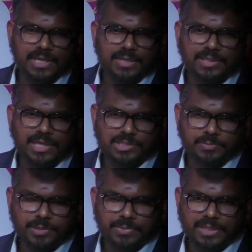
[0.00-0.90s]
thanks to
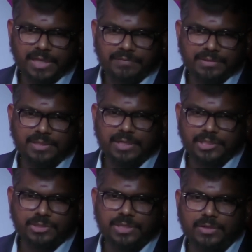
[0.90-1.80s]
people having the
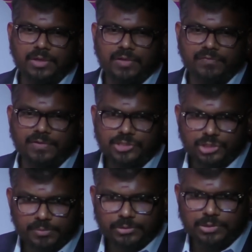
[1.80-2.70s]
luxury of
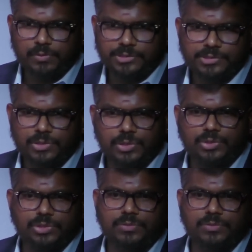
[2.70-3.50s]
consuming those voices on YouTube.